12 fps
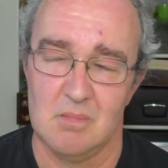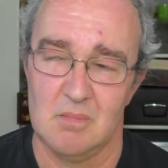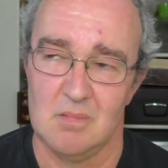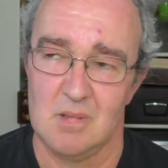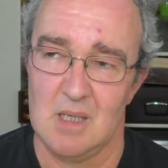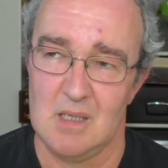
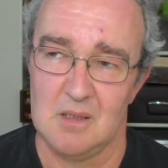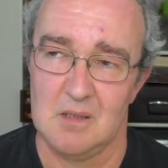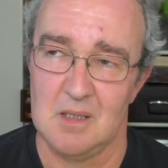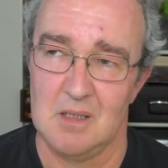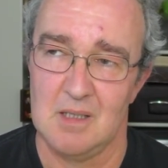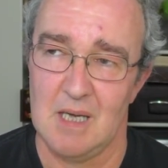who's
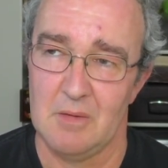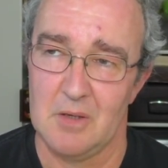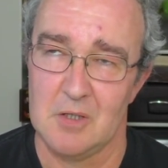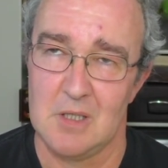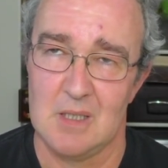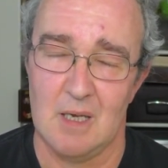she, now
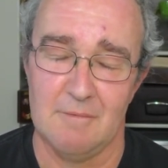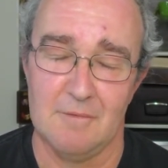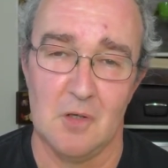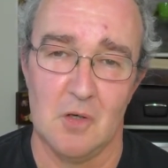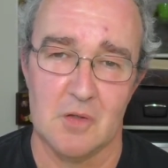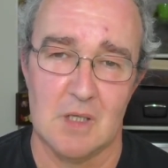that she's like
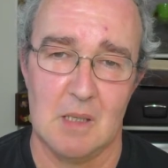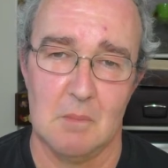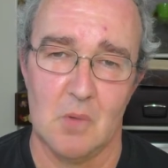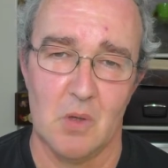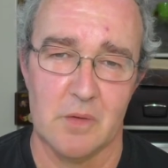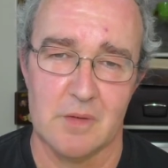
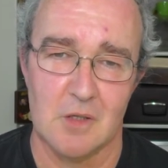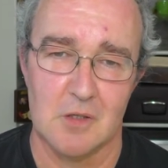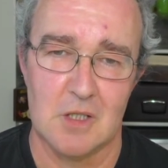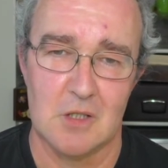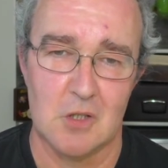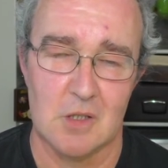fourteen months, so
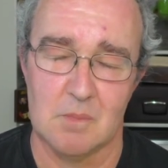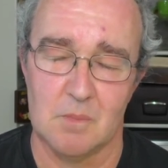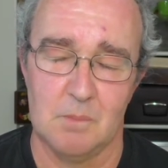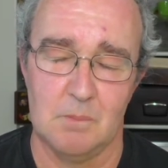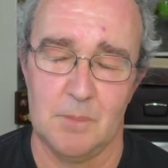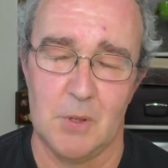she's just
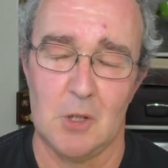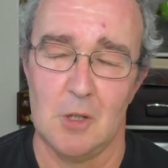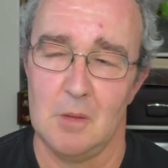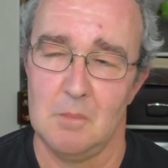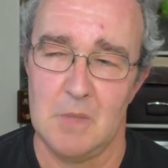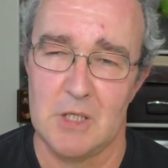
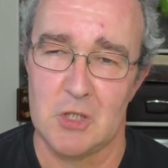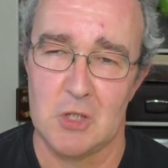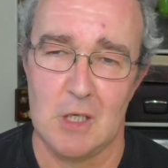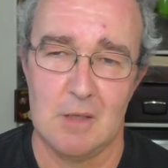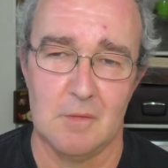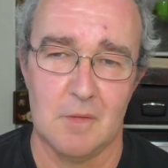pure
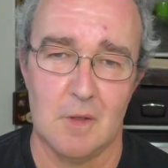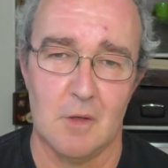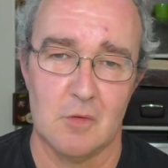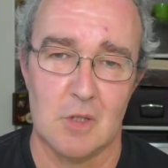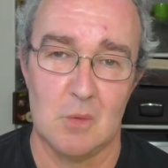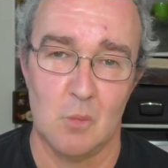mischief, you
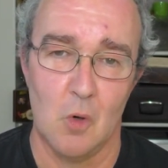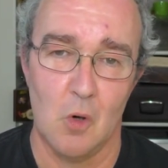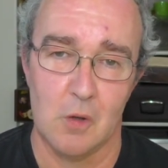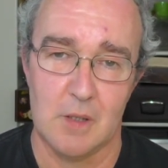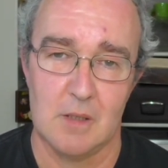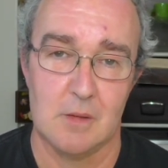know, she's
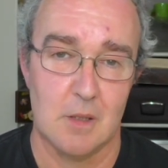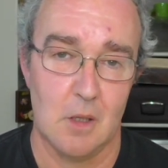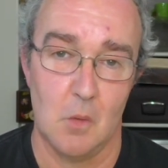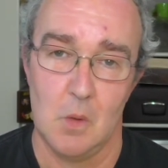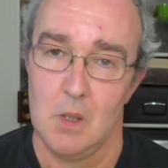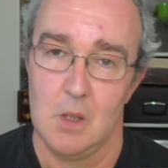walking,
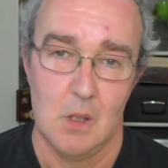so